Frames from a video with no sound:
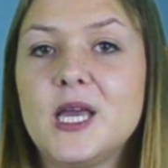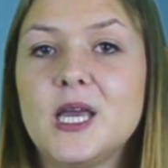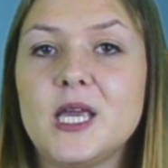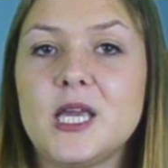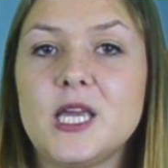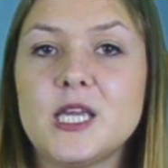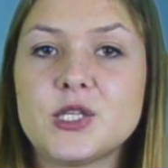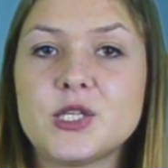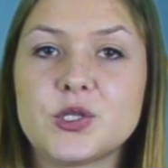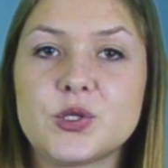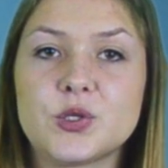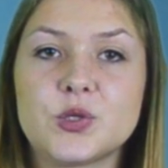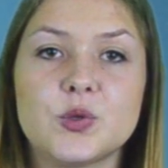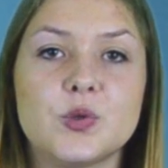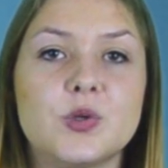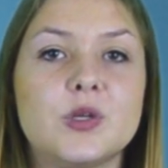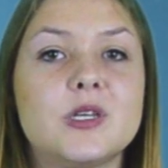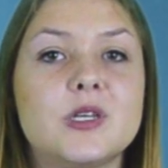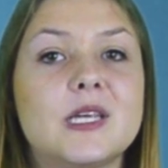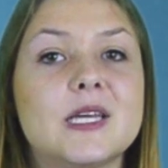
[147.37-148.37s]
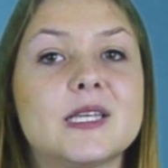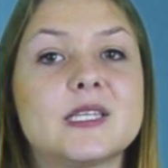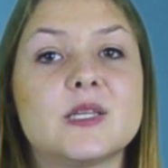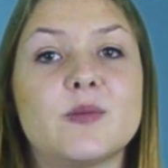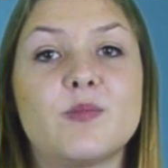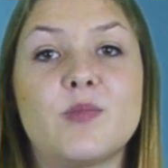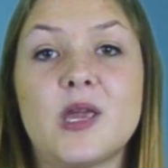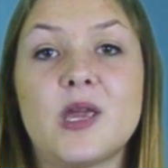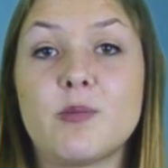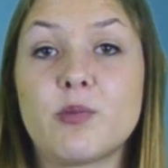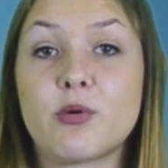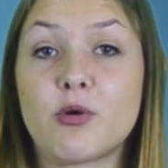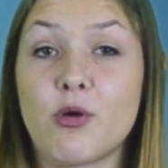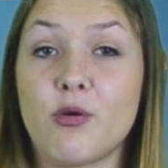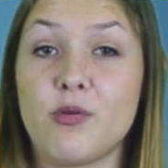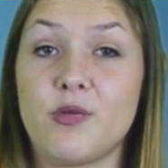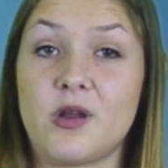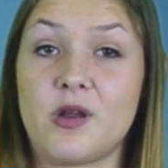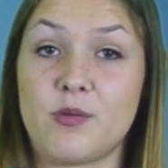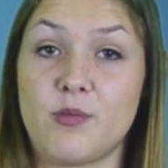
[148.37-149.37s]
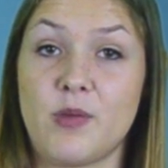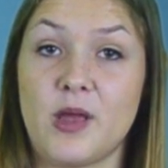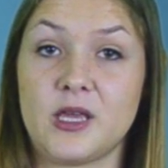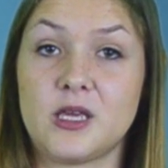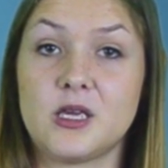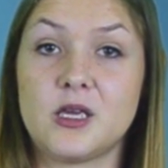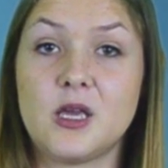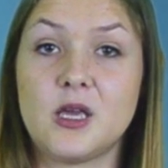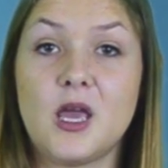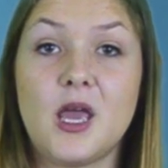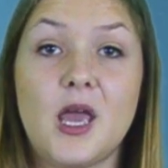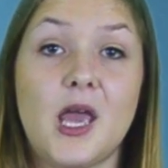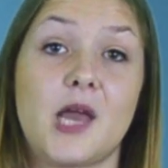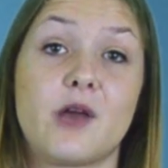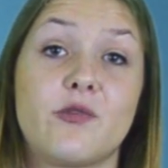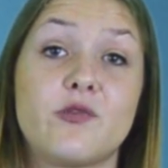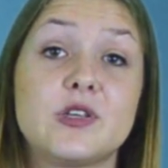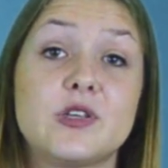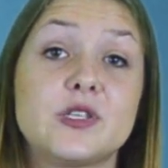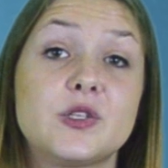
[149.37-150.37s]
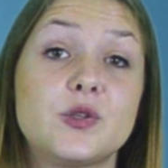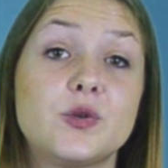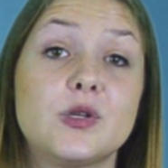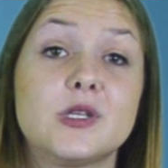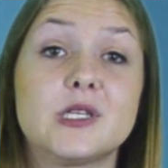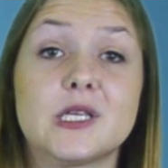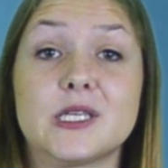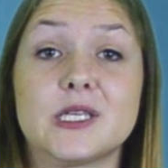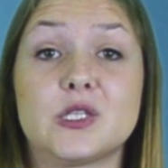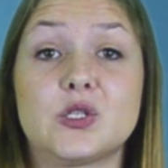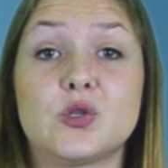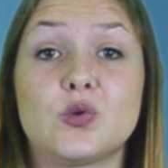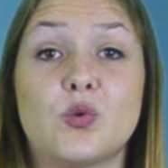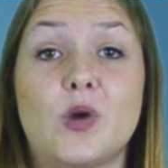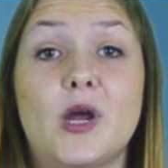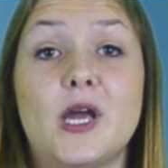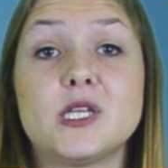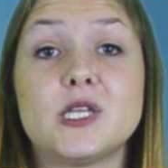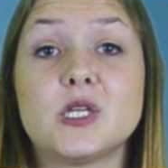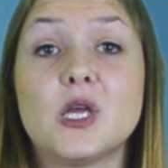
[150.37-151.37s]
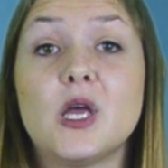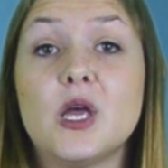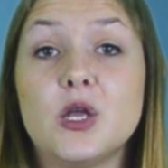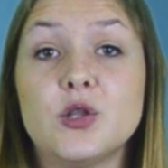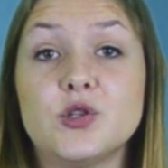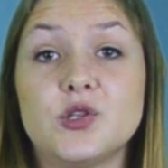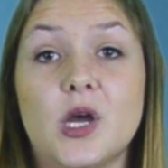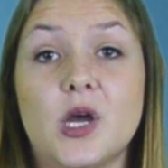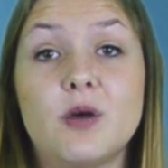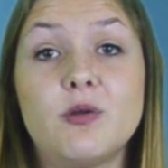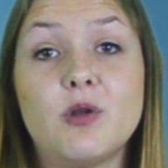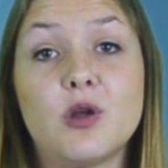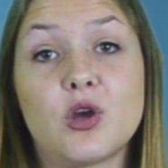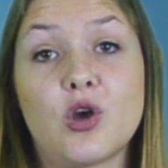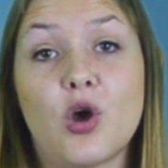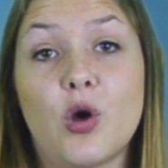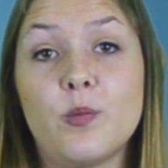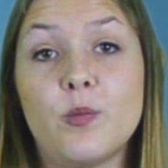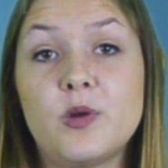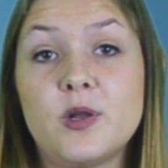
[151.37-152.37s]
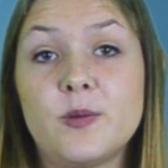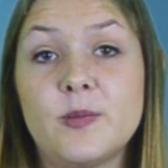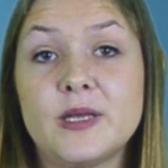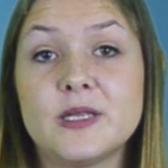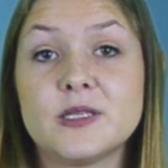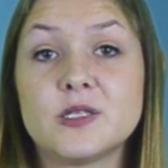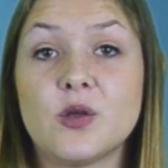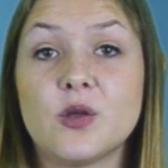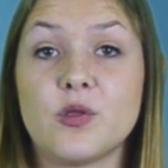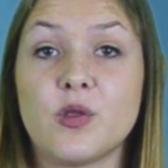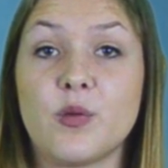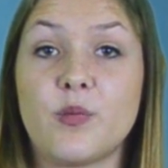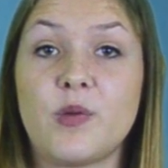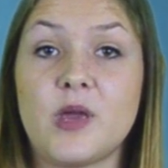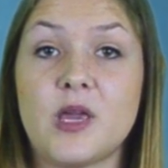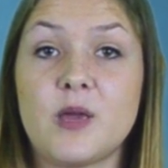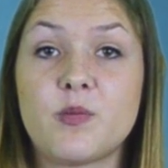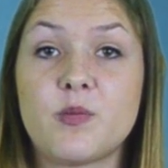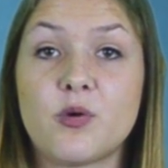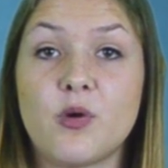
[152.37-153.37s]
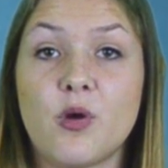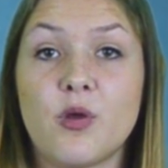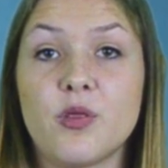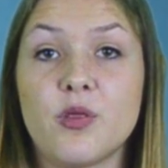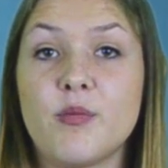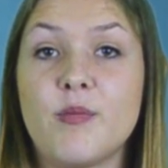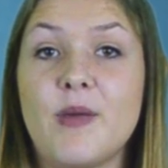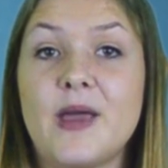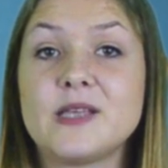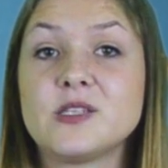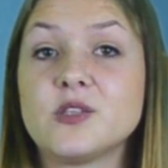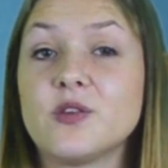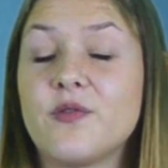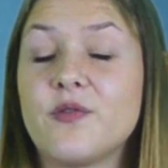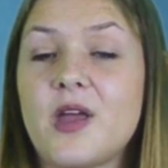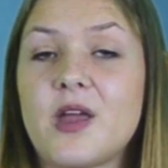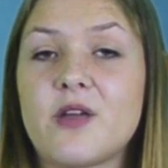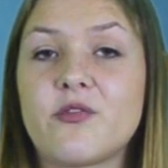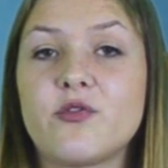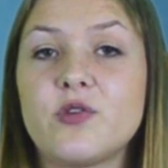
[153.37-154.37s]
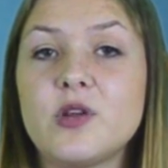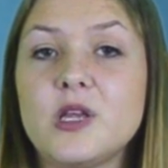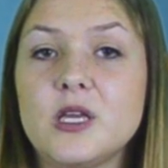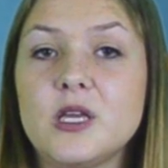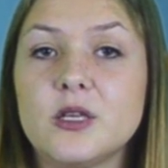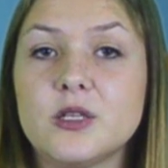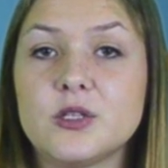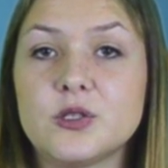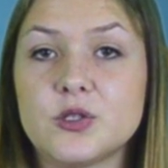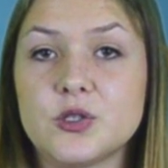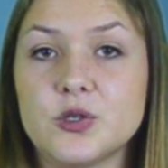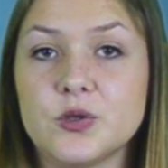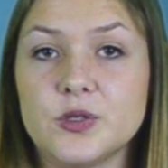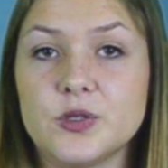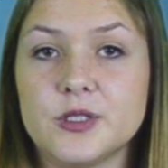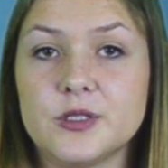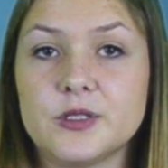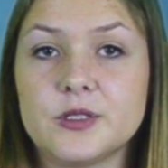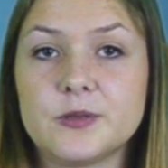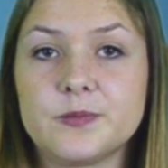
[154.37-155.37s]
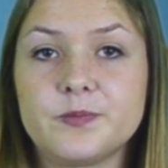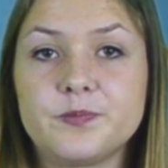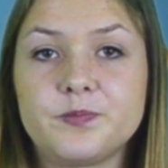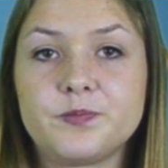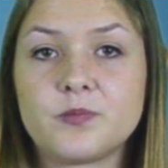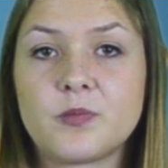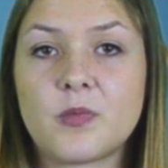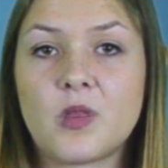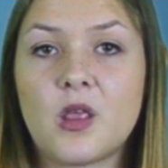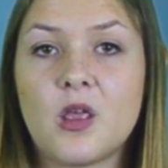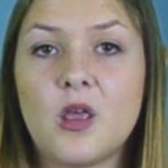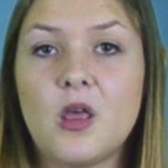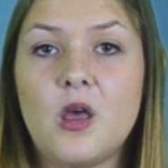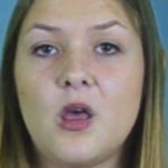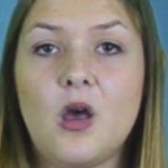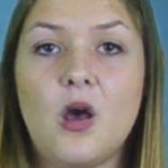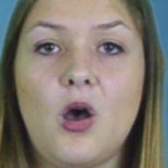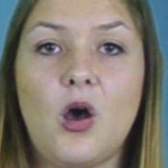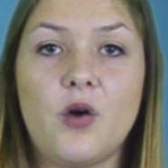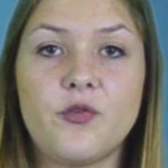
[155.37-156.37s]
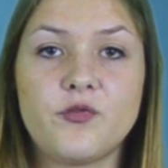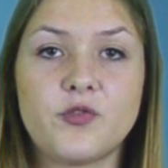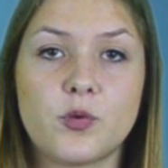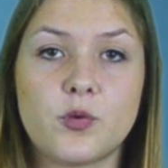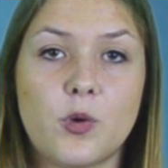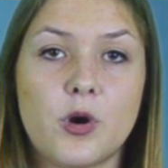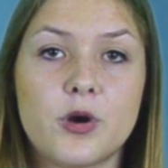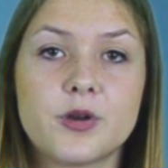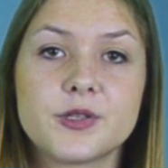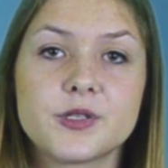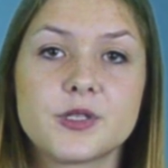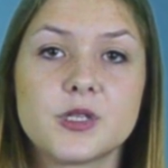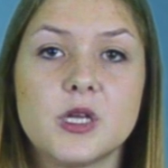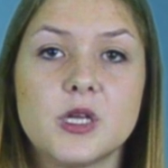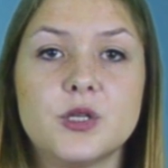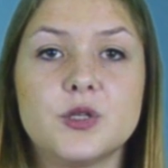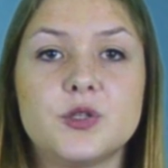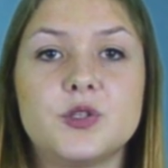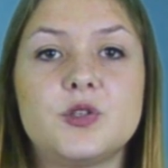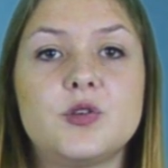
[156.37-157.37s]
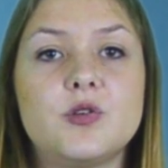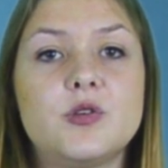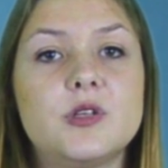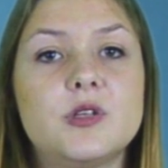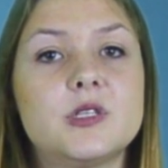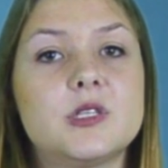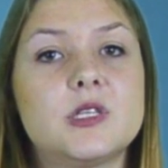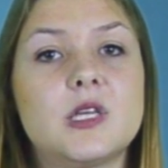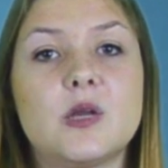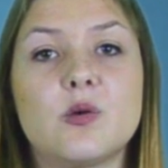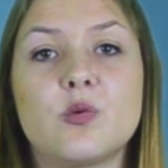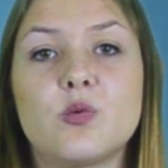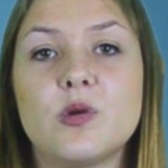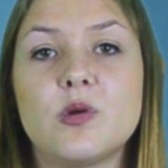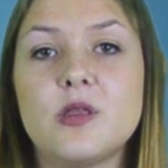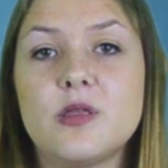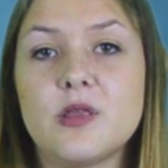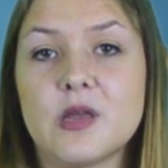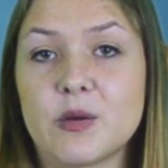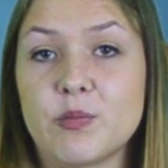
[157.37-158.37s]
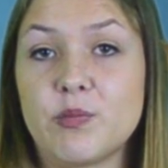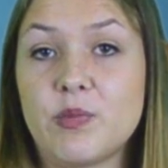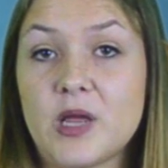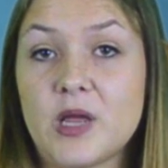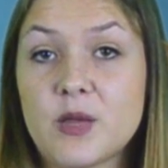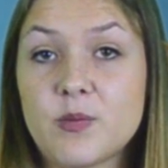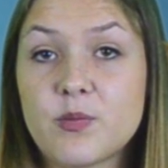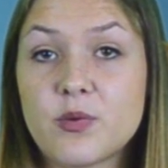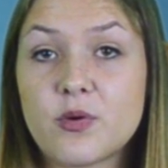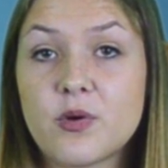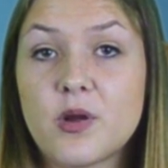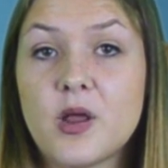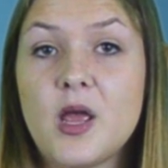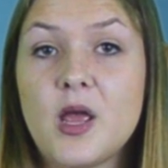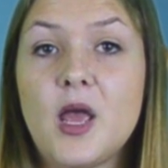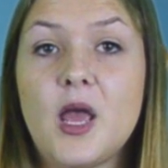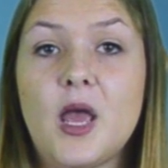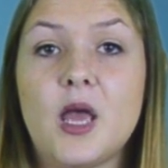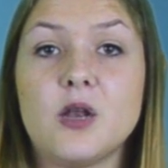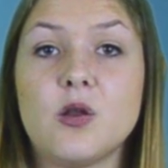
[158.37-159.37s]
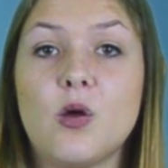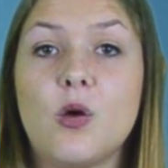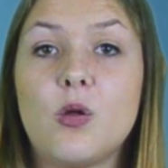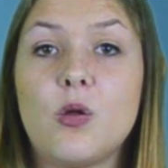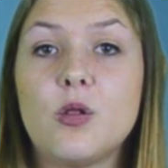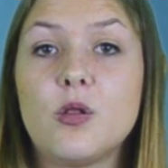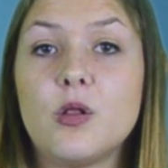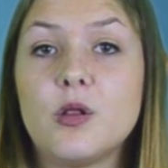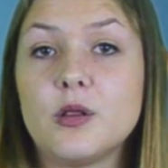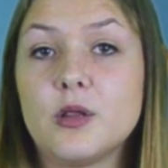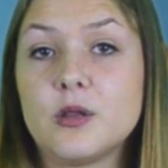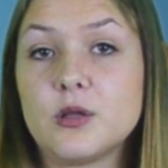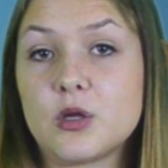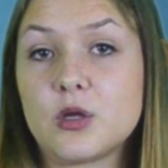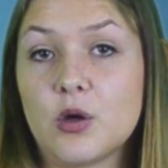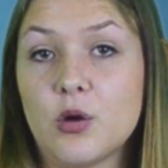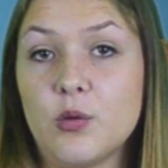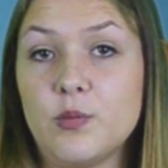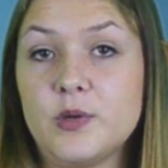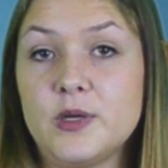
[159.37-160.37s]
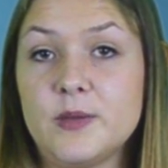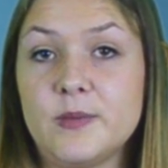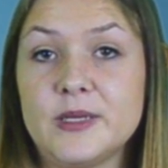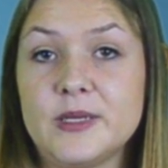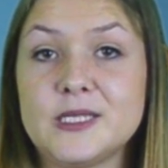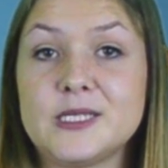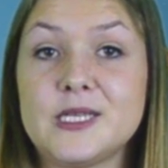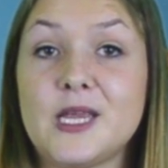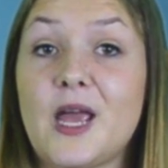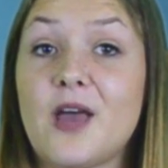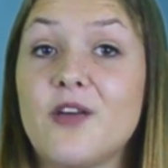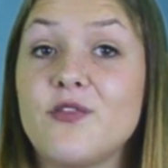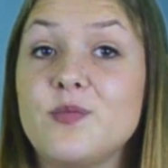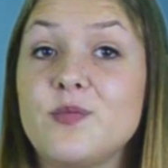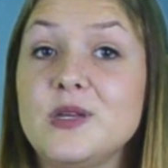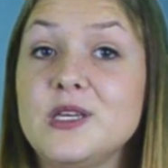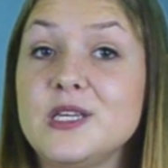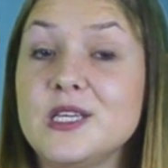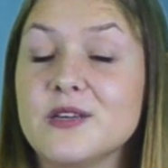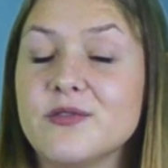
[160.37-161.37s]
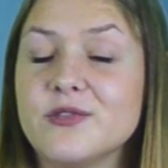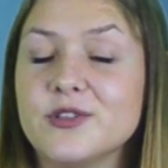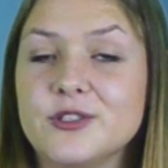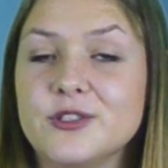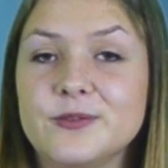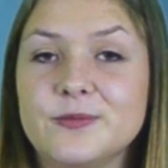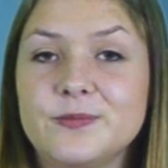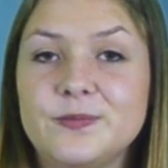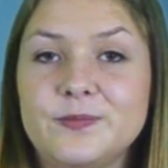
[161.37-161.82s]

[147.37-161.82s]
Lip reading: Each student gets a paper on their back. Every student has to write down a compliment on the paper on the backs of every student. Afterwards, the students can read their paper and all the compliments they have been given.